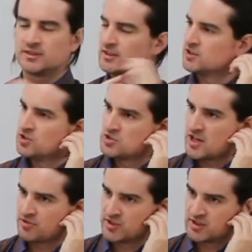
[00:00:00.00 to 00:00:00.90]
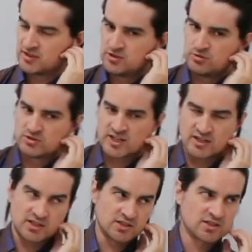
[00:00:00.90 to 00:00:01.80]
Right? It turns out that Newton's
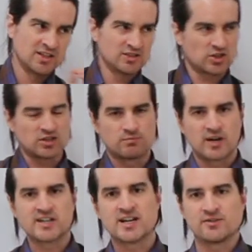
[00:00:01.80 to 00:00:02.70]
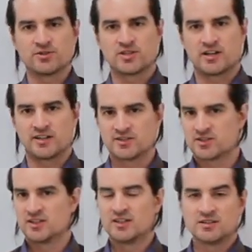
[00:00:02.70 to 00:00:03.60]
ideas start to break down those areas.